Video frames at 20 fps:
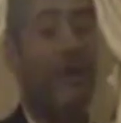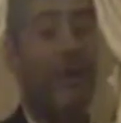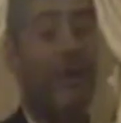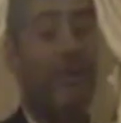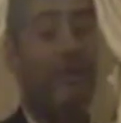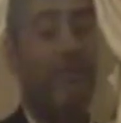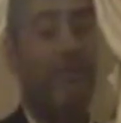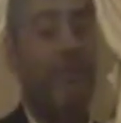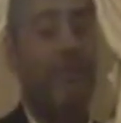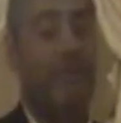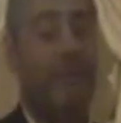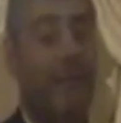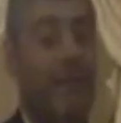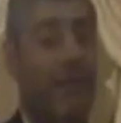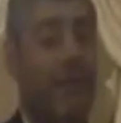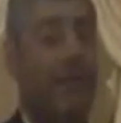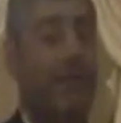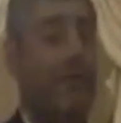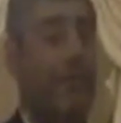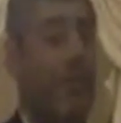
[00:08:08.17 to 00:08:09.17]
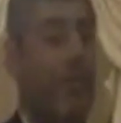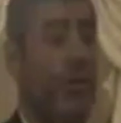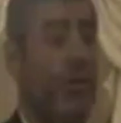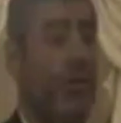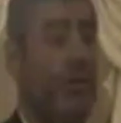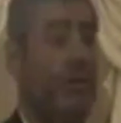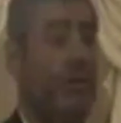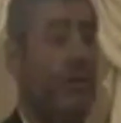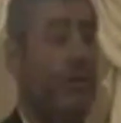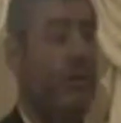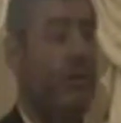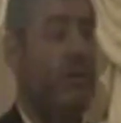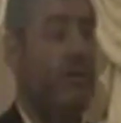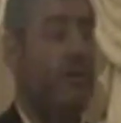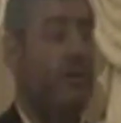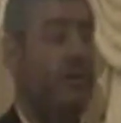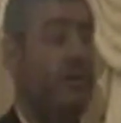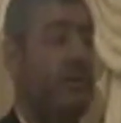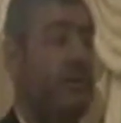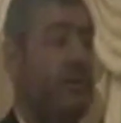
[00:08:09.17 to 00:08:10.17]
at him, the little boy,
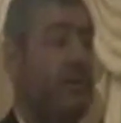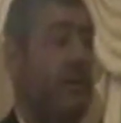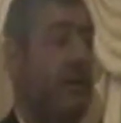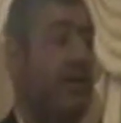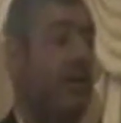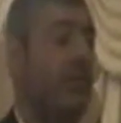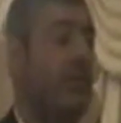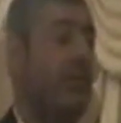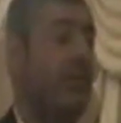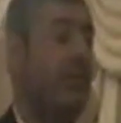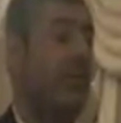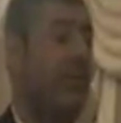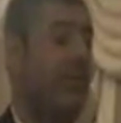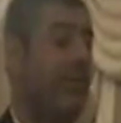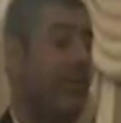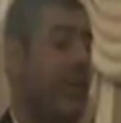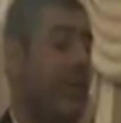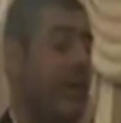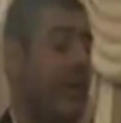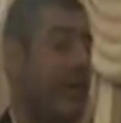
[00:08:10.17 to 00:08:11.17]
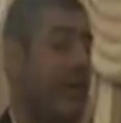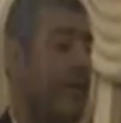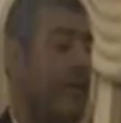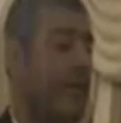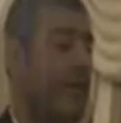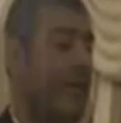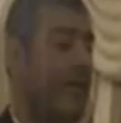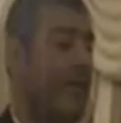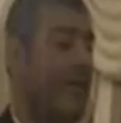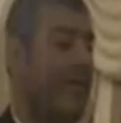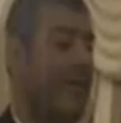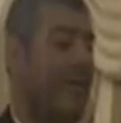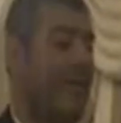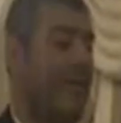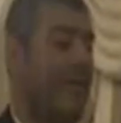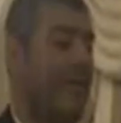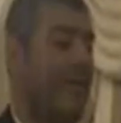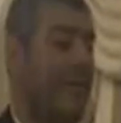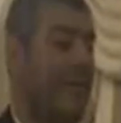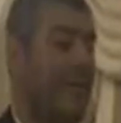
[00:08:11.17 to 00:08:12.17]
and what do you see?
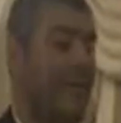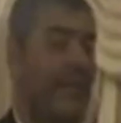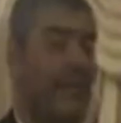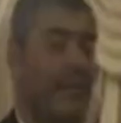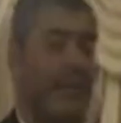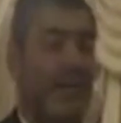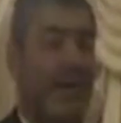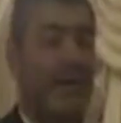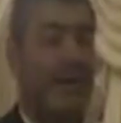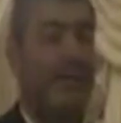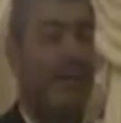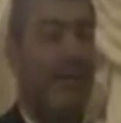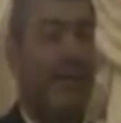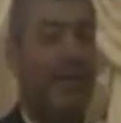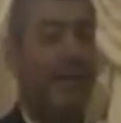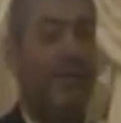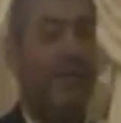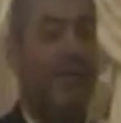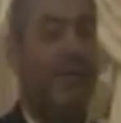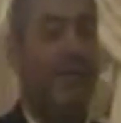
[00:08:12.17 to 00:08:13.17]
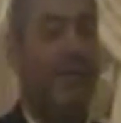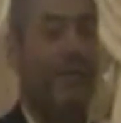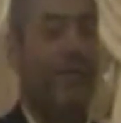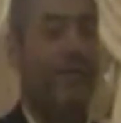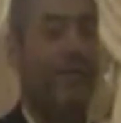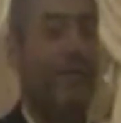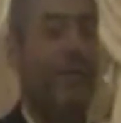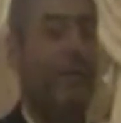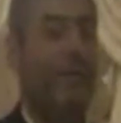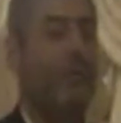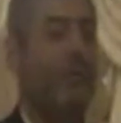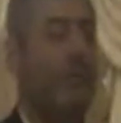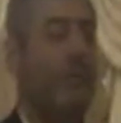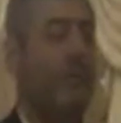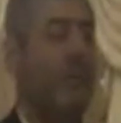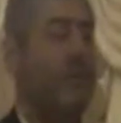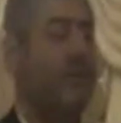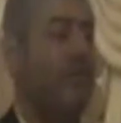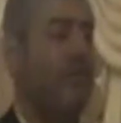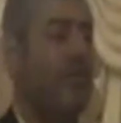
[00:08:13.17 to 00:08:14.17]
He cannot make the scene in front of
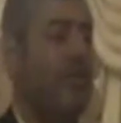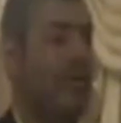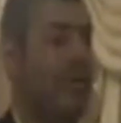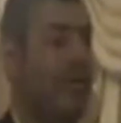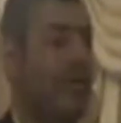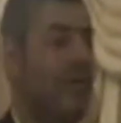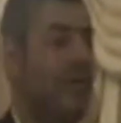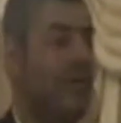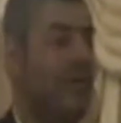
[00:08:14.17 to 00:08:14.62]
the little boy.